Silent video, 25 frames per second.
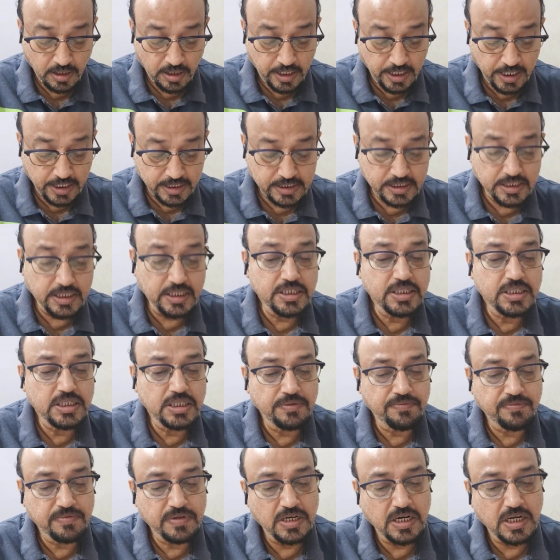
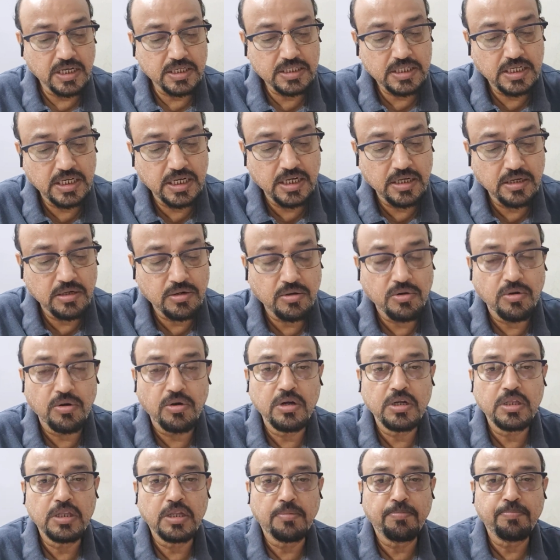Extensive grassland
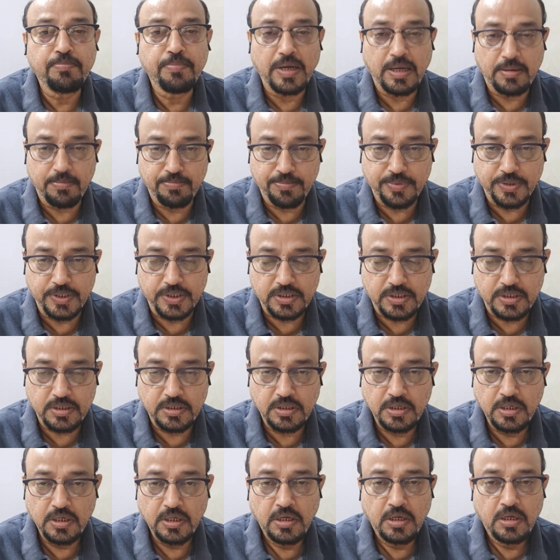called the Pampas.
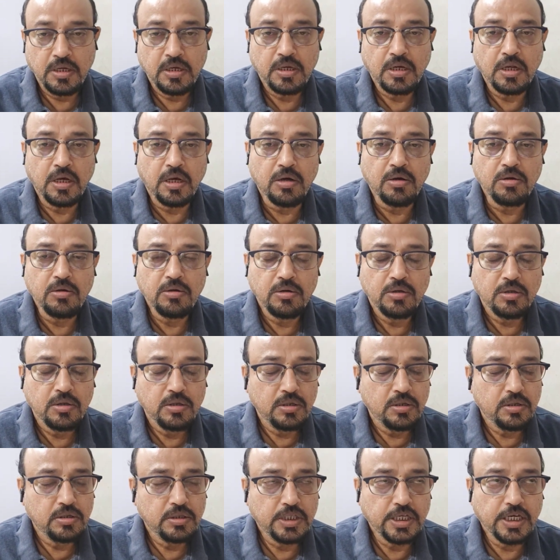Now
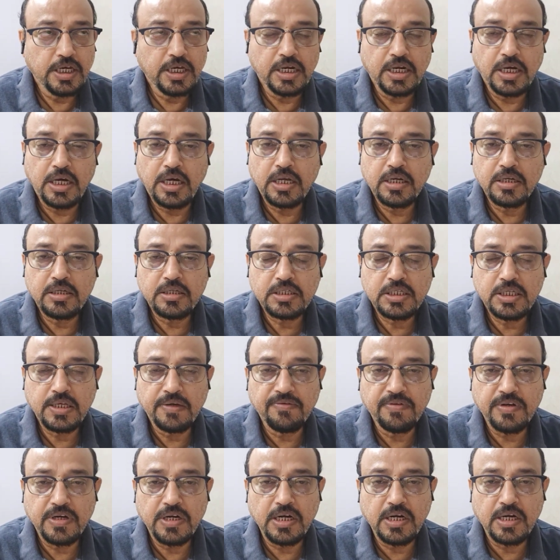there are
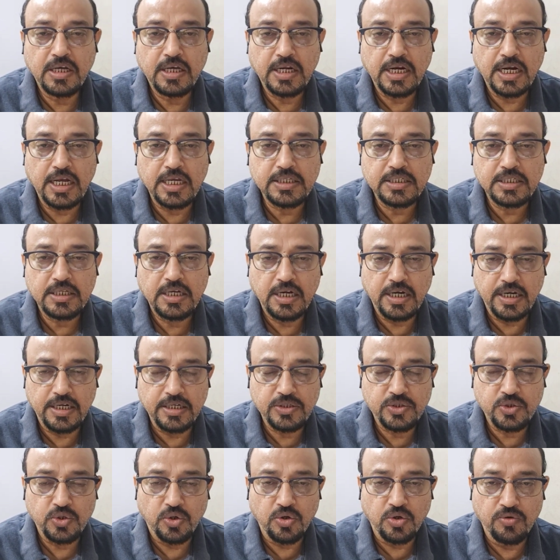several
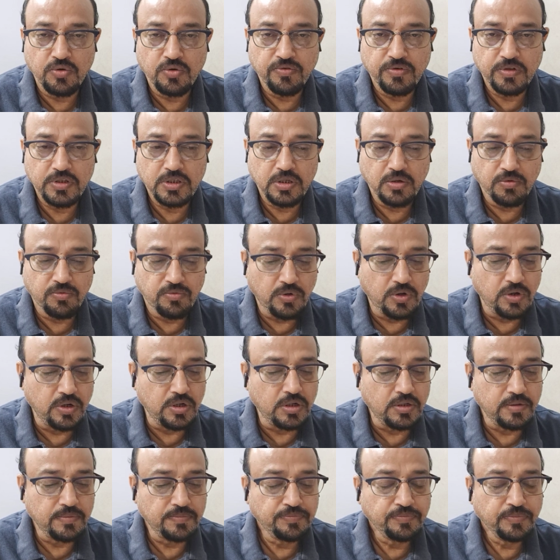grasslands over the
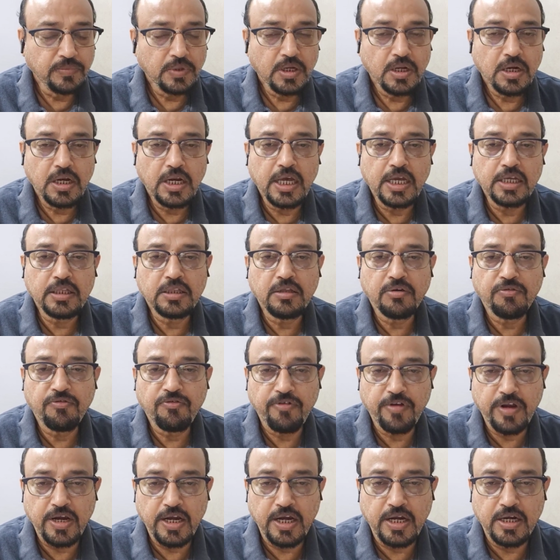world, like the
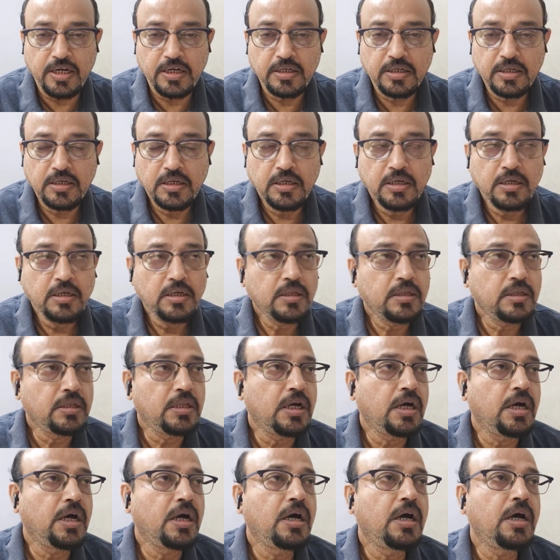veld,
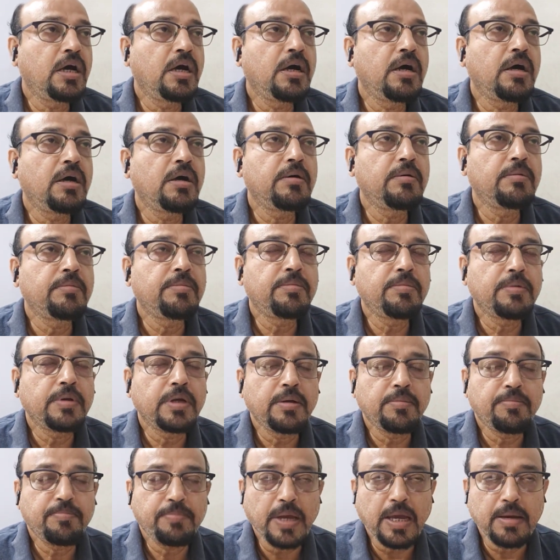the
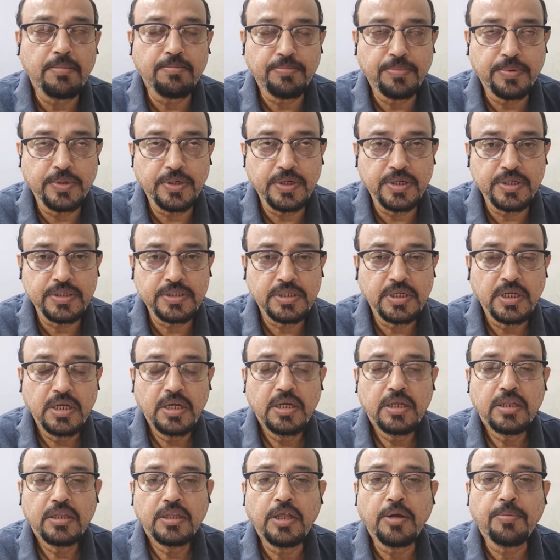pampas,
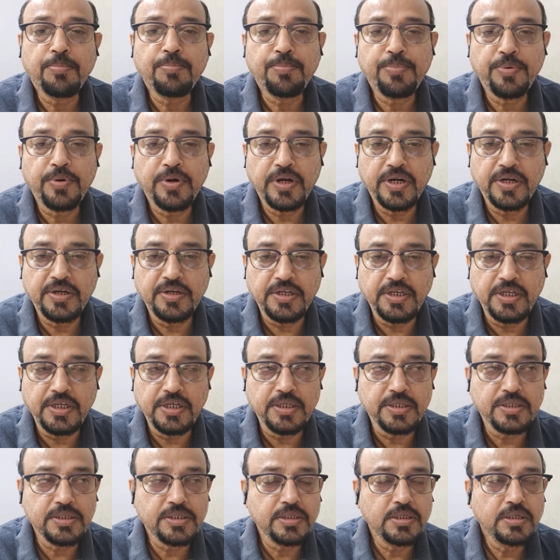the
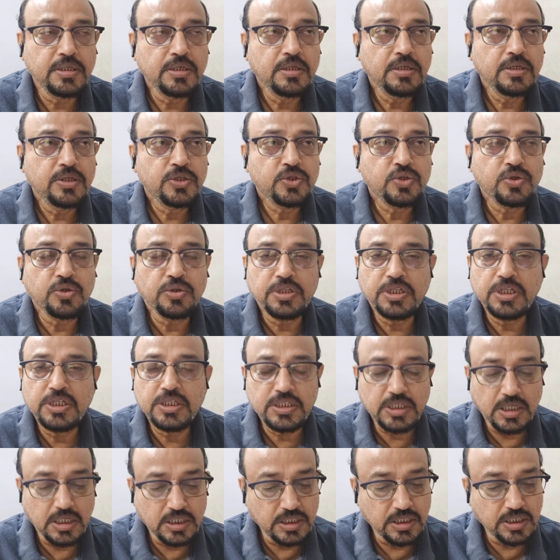prairies. So
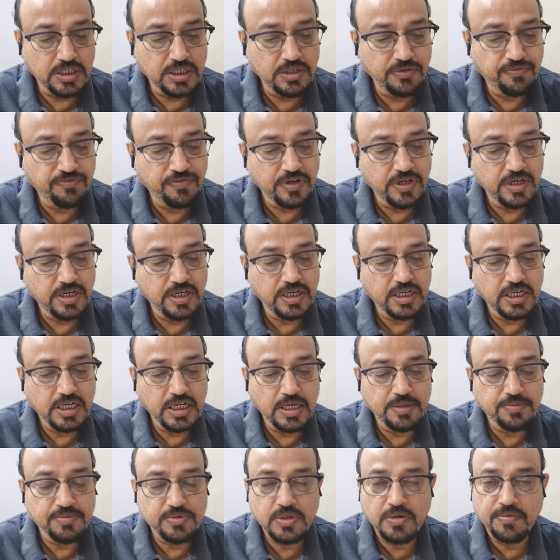these are the different
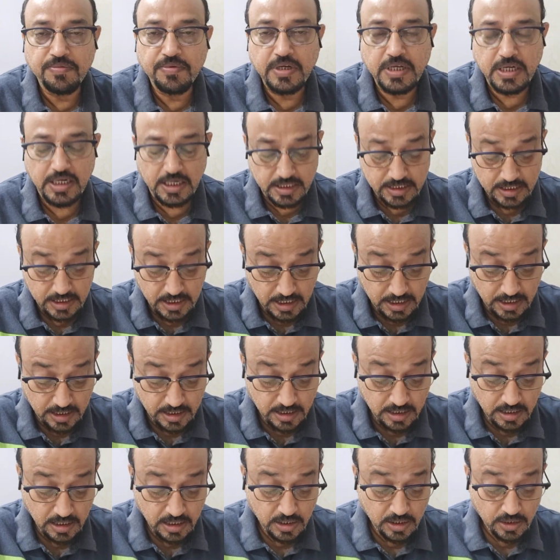types of
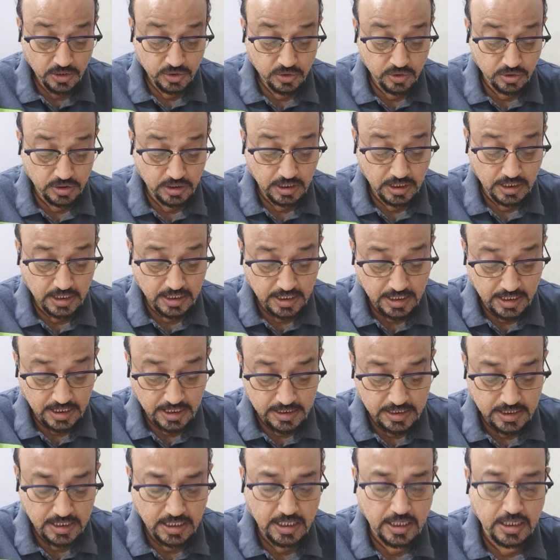grassland. So the
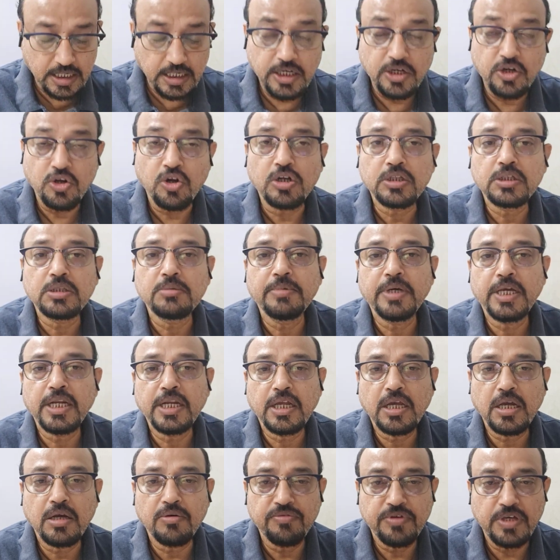grassland in North
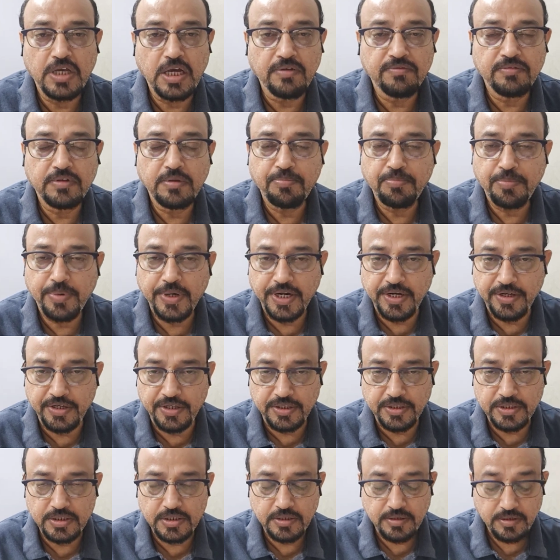America, we have the
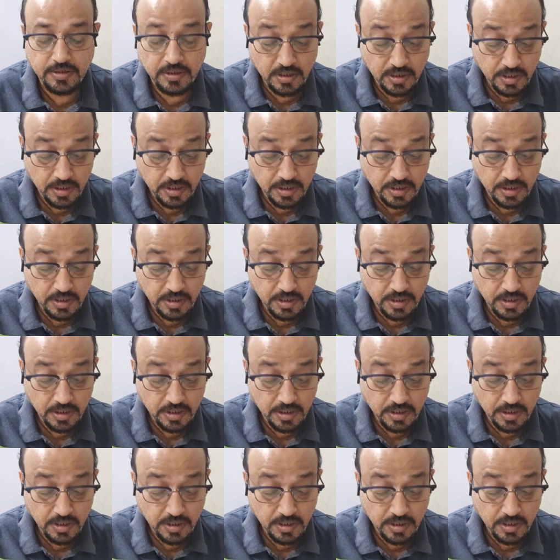prairies.